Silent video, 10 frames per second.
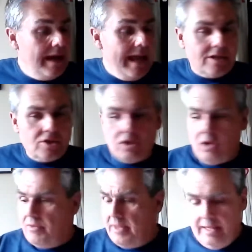And
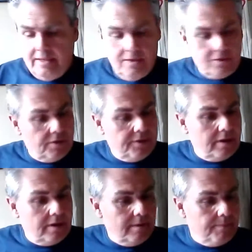so
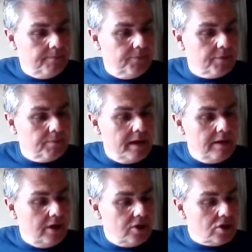the
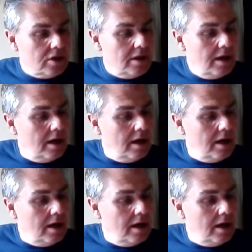renovation